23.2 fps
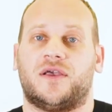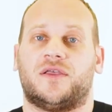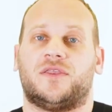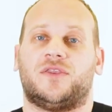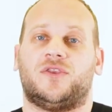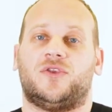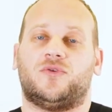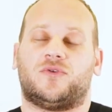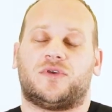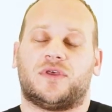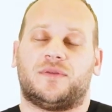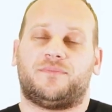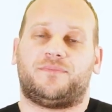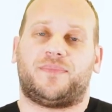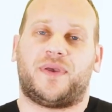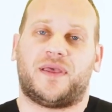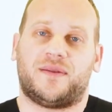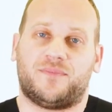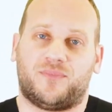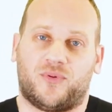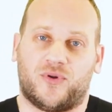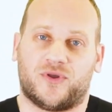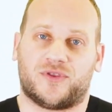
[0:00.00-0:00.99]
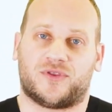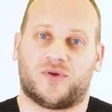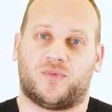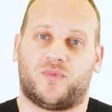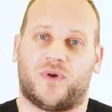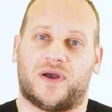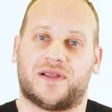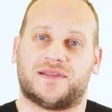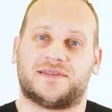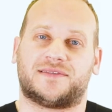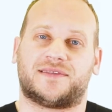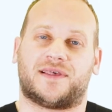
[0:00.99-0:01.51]
you can pinpoint the
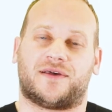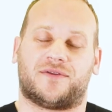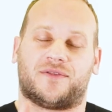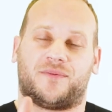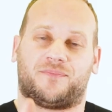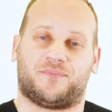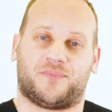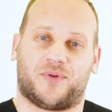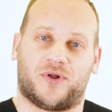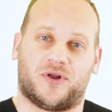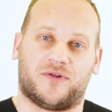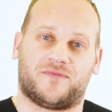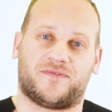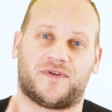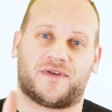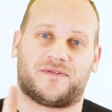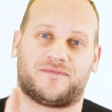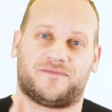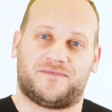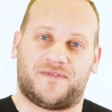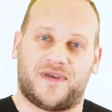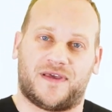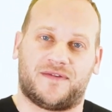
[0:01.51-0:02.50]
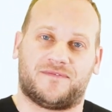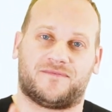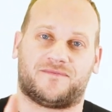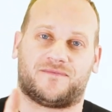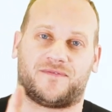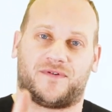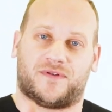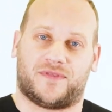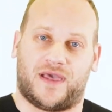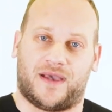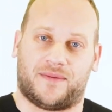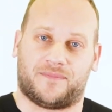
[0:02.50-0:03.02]
ones that are the perfect fit
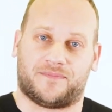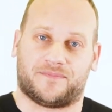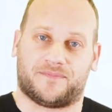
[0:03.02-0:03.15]
for them.